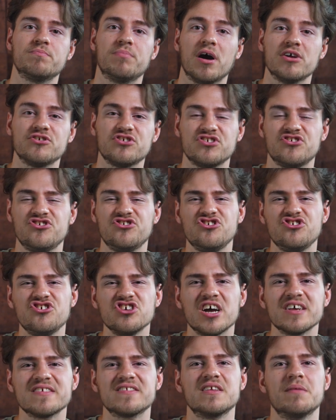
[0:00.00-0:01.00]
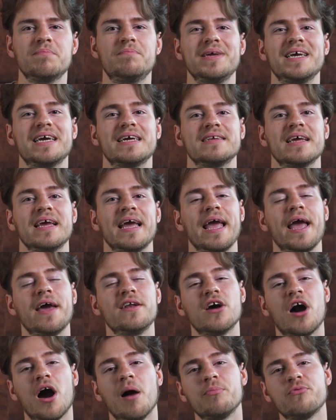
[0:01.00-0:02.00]
budget just a bit
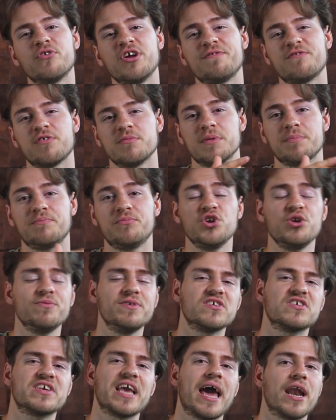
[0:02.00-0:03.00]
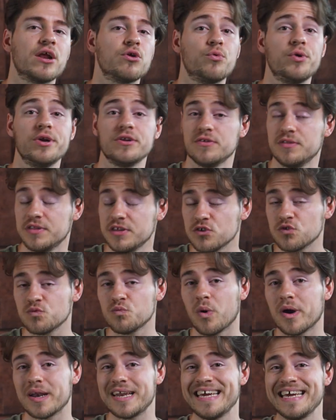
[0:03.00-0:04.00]
and upgrade from the previous category to this
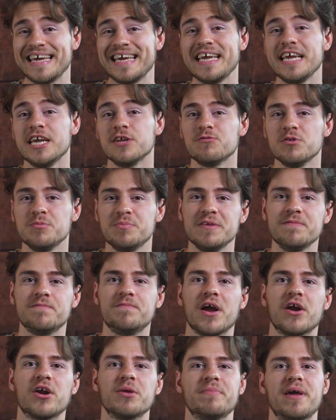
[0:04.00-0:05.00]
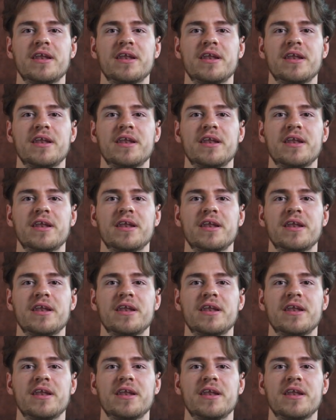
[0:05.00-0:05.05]
one, it would be very